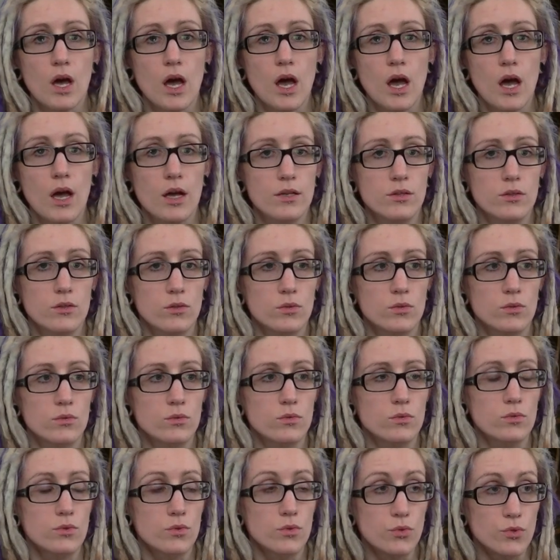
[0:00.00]
I don't
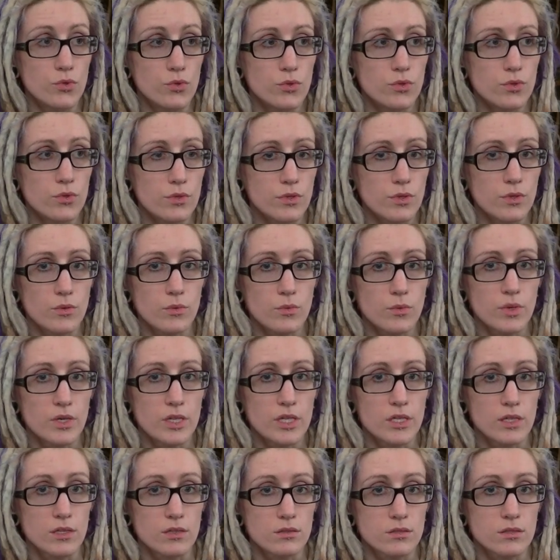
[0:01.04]
know
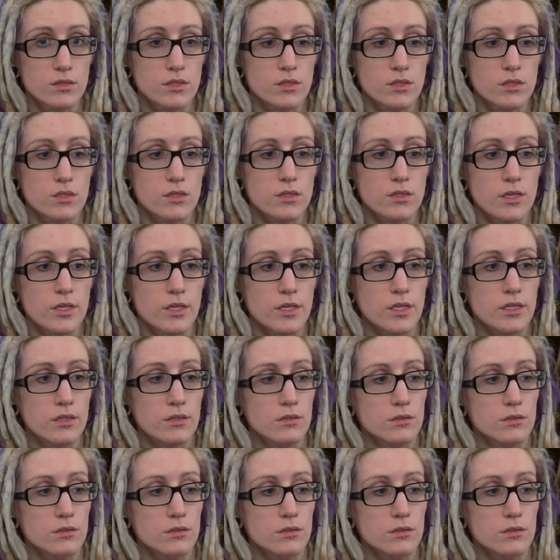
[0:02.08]
what else to say.